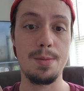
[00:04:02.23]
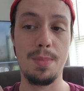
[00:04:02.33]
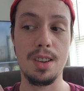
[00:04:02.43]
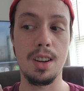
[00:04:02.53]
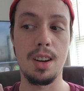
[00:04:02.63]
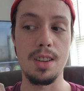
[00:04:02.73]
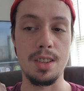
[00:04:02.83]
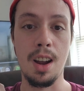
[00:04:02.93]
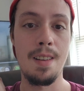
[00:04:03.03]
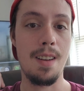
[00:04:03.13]

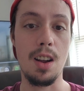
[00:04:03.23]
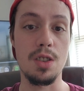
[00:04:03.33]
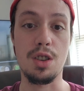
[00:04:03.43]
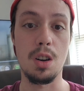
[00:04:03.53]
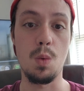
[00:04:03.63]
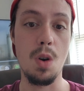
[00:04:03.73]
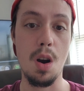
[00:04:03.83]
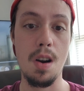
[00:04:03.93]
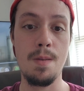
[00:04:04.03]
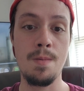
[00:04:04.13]
because I just couldn't
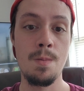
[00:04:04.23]
wear it.